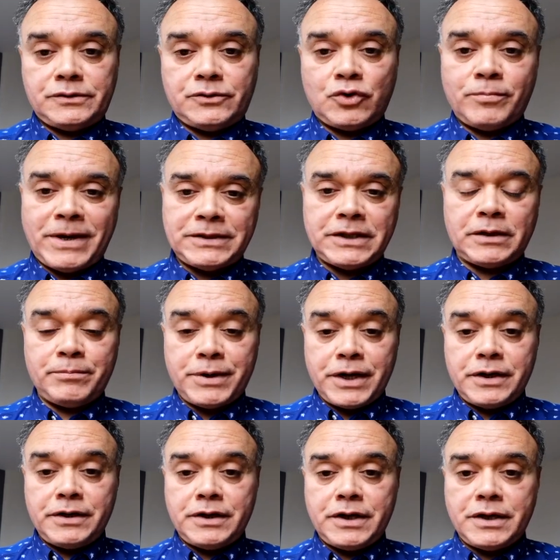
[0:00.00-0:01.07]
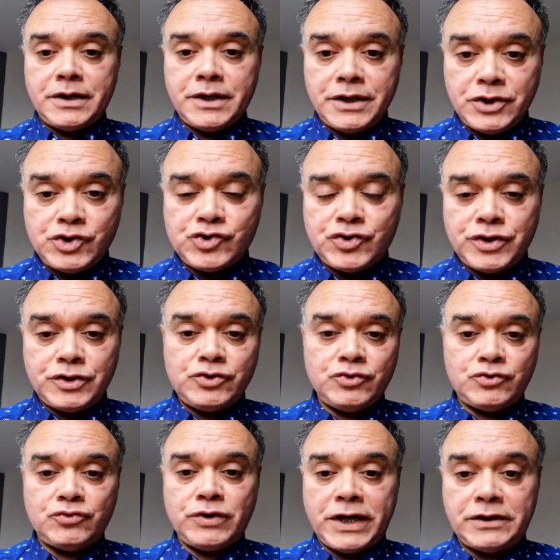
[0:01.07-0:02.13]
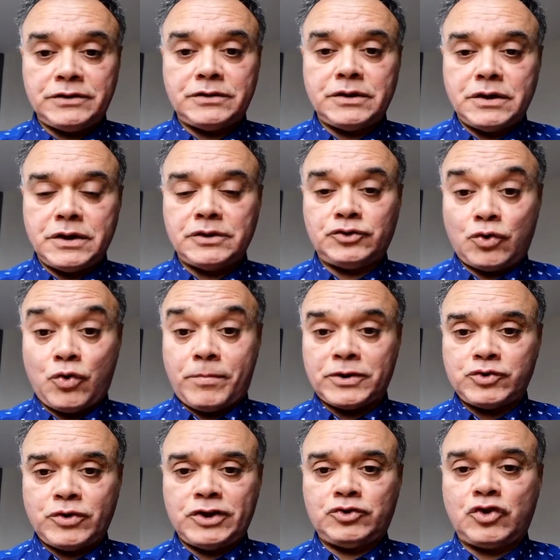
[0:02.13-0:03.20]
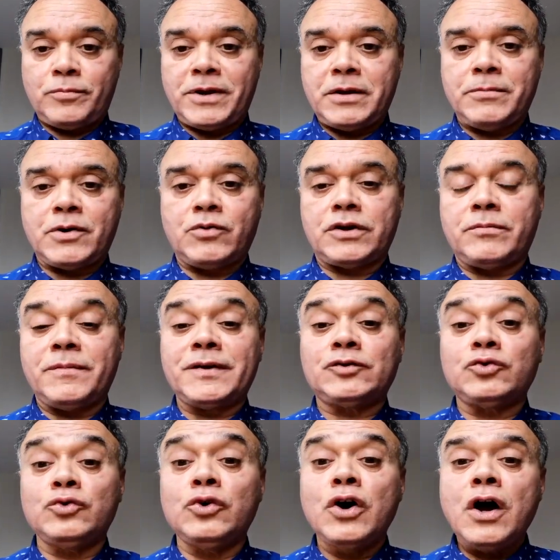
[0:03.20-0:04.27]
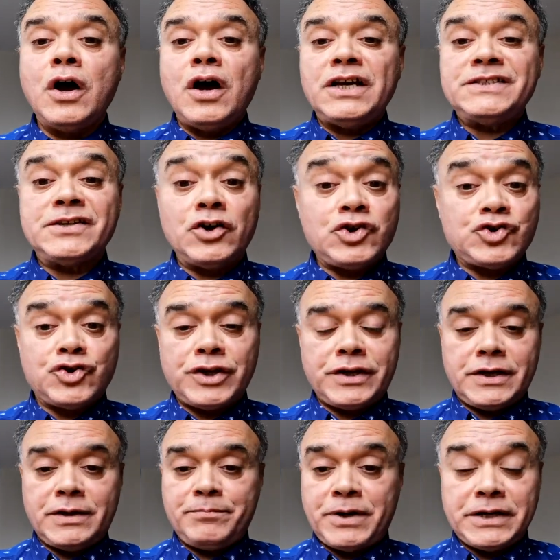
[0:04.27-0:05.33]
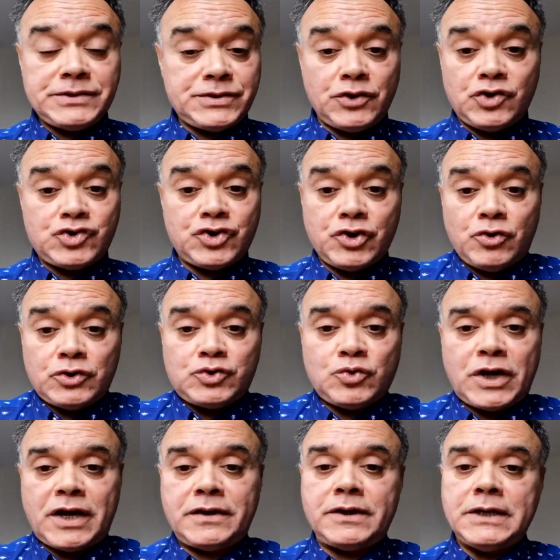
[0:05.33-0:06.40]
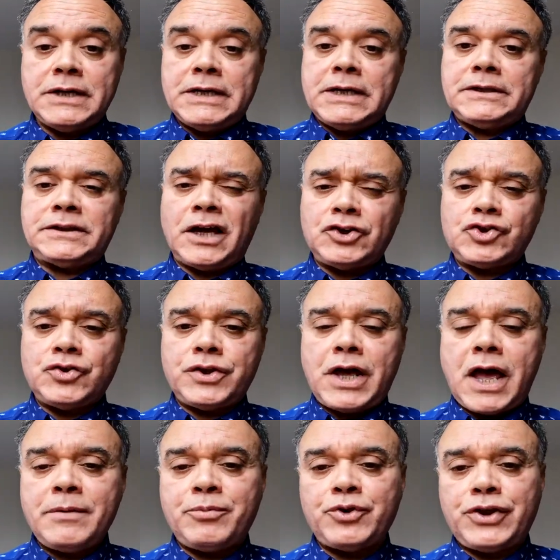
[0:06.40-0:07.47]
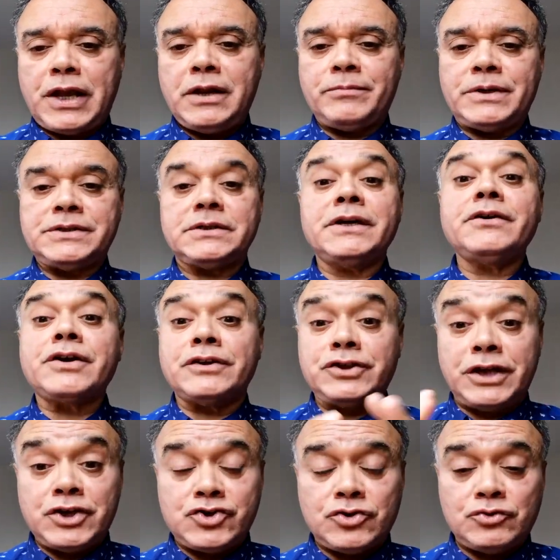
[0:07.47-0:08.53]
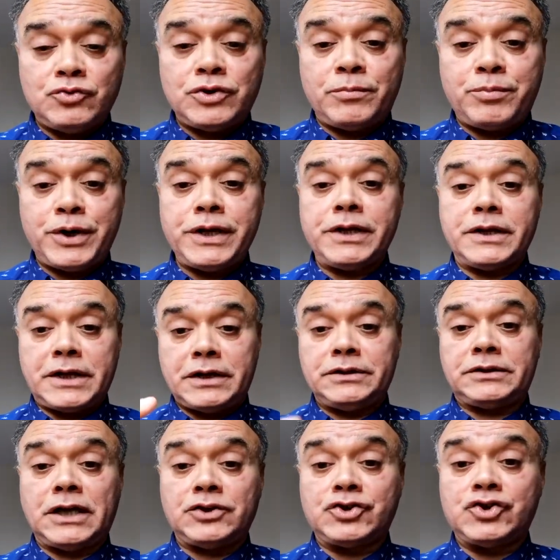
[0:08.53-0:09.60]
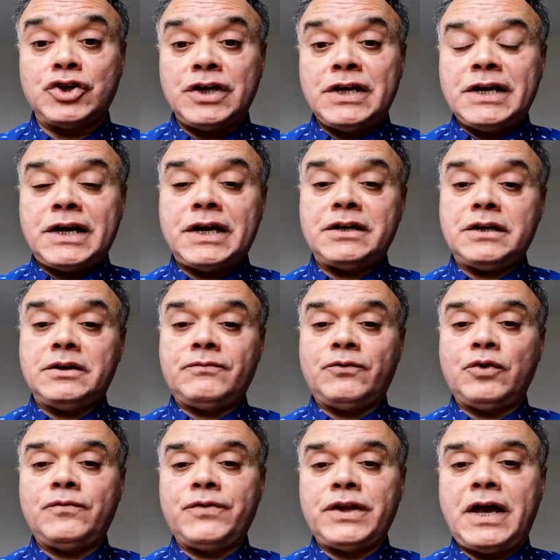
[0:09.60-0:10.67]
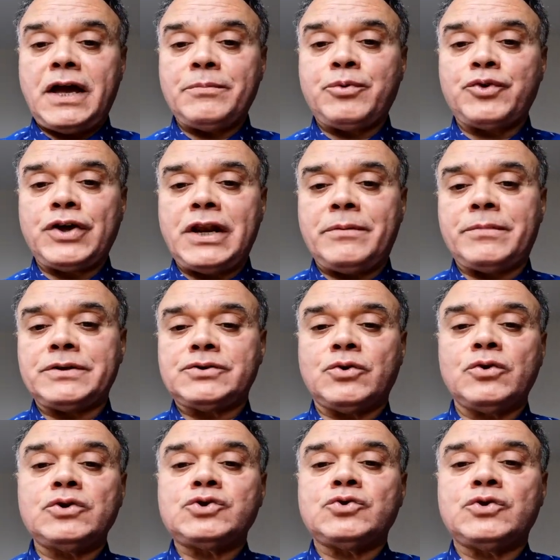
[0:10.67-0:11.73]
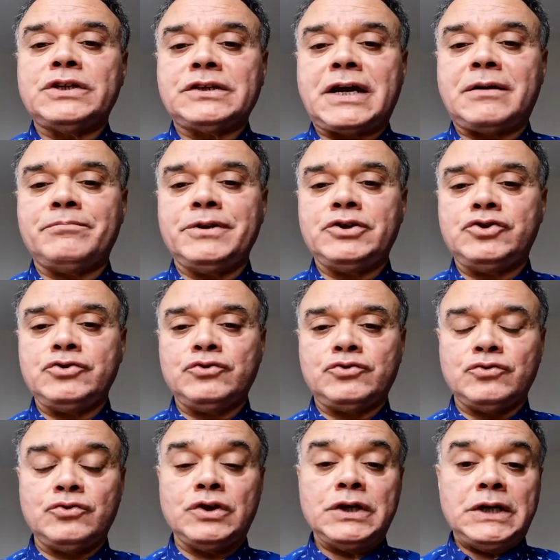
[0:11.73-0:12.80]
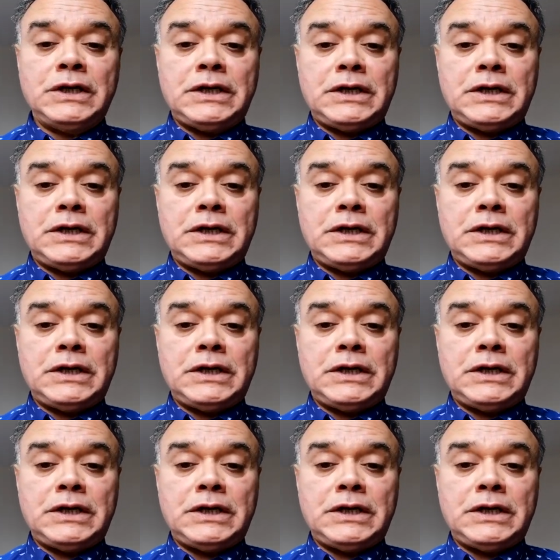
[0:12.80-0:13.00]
traumatic brain injury due to head trauma. So head trauma, number one. Number two, surgery. A brain surgery also can touch the hypothalamus. Irradiation to the brain can involve the hypothalamus. Also, it can be due to